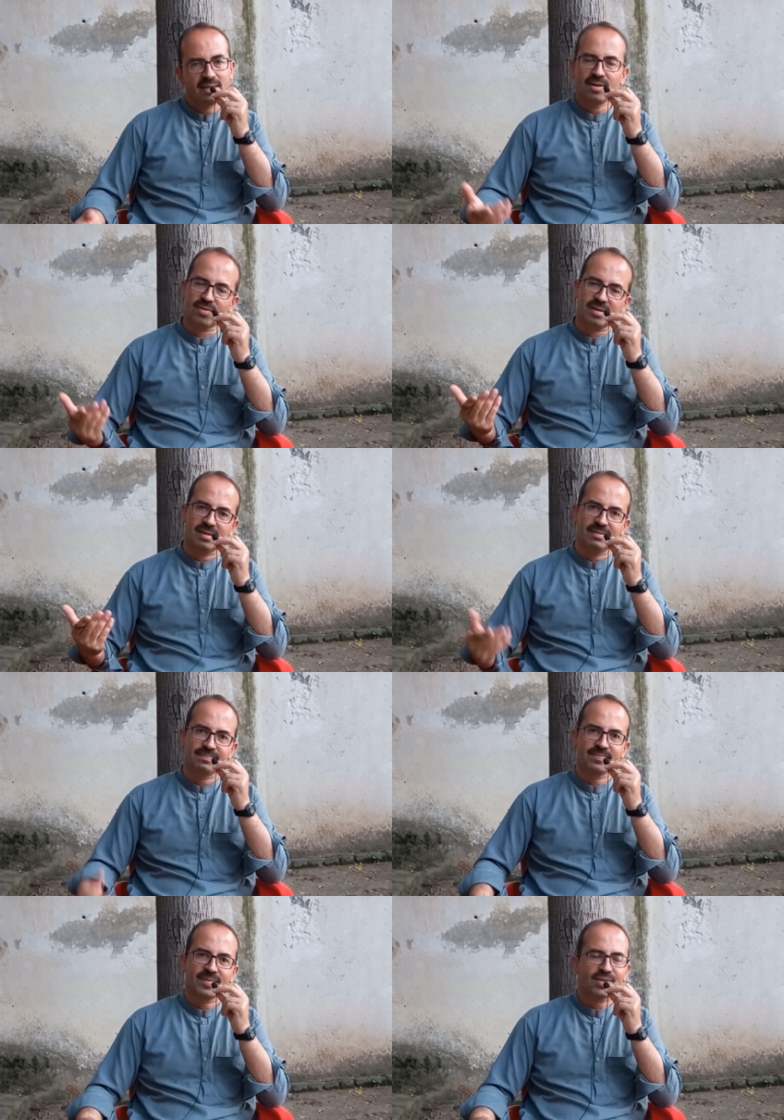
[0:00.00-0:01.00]
Look,
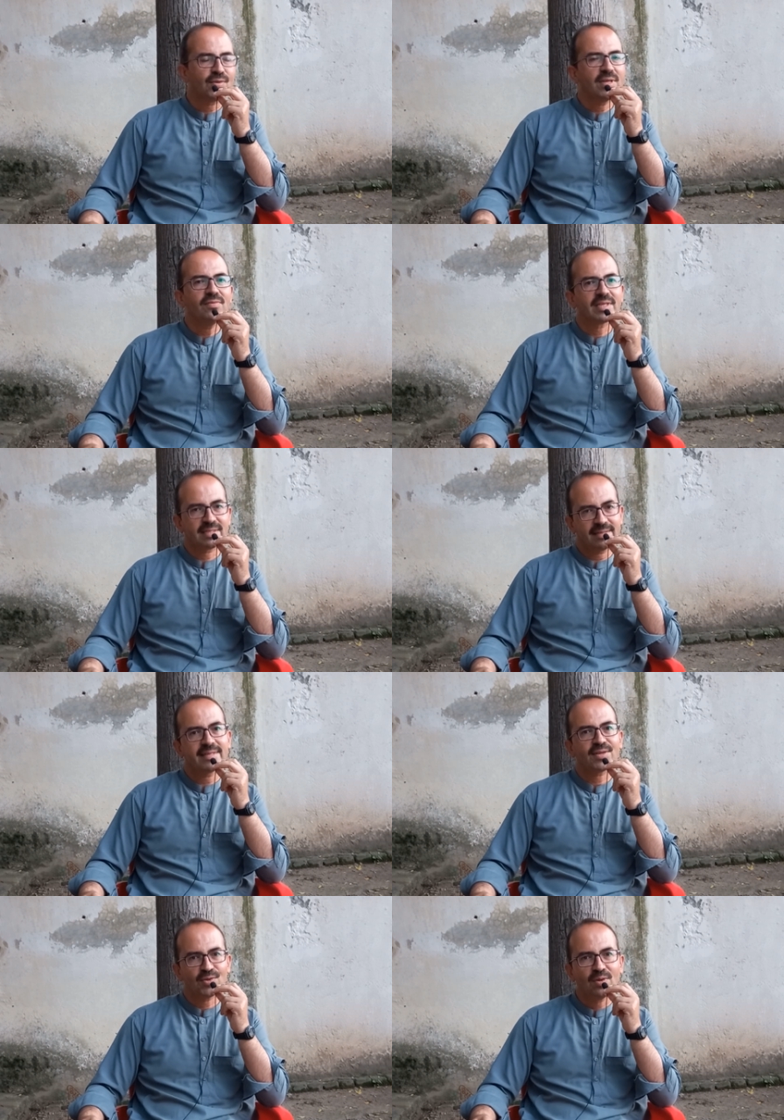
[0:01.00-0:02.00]
so he was such
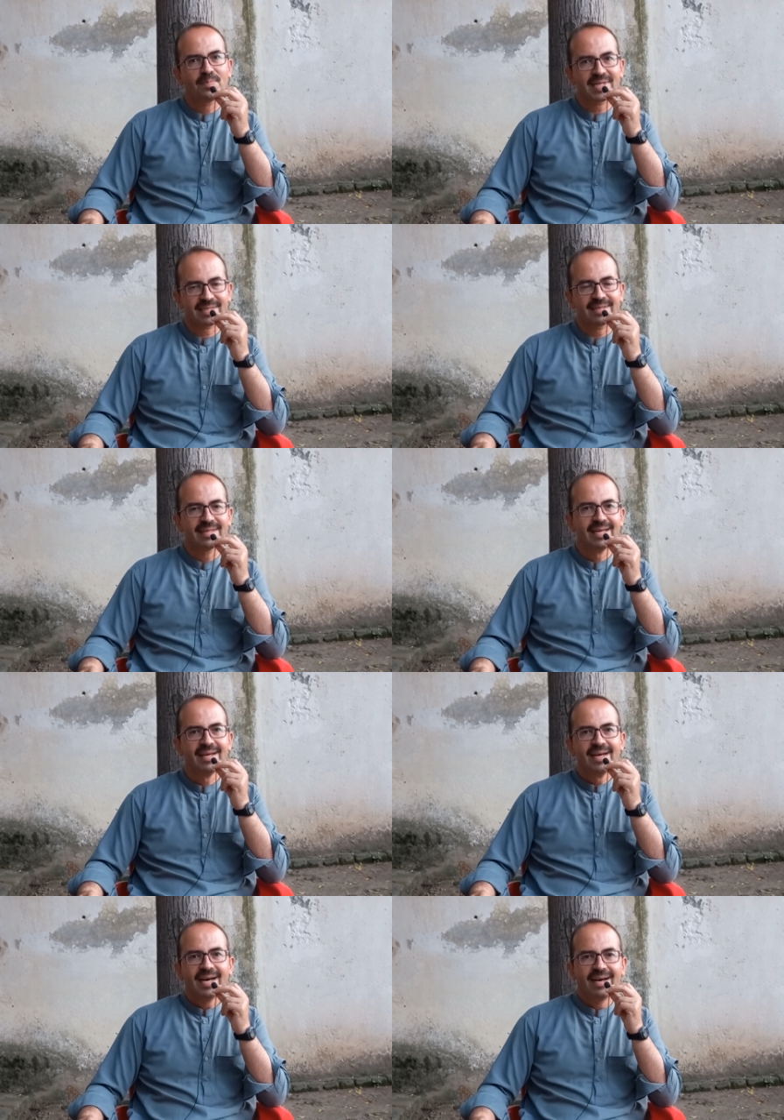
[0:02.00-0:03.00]
a cruel person,
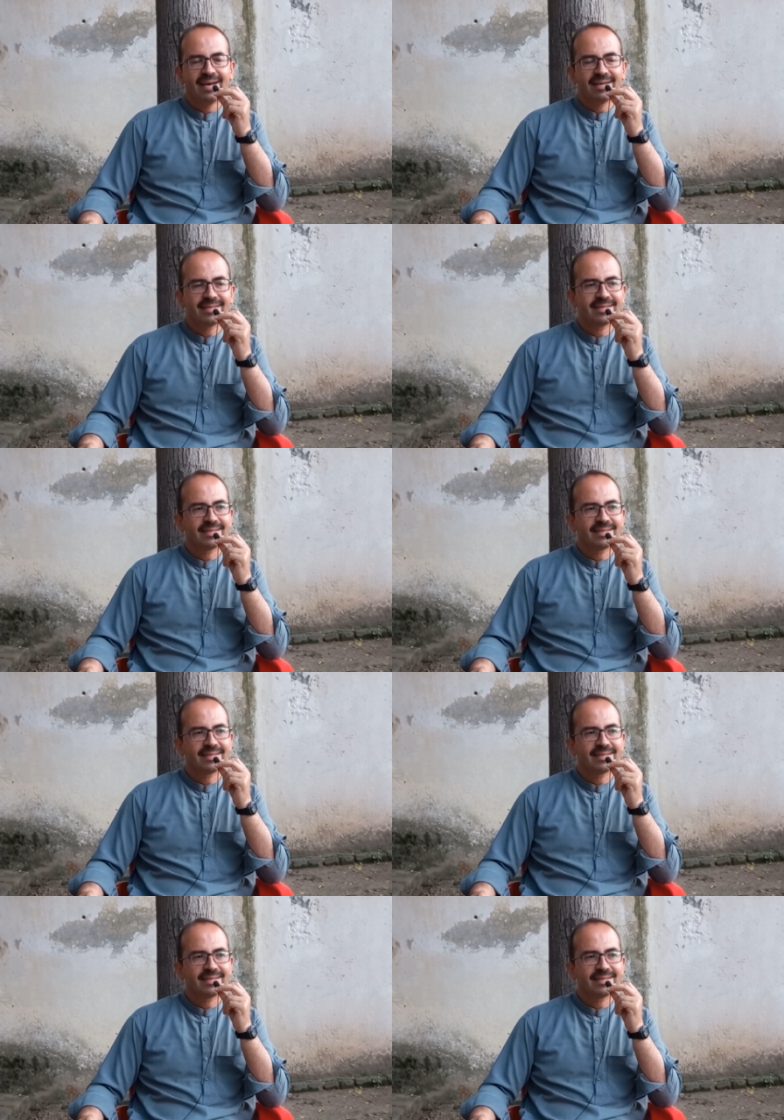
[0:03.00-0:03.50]
and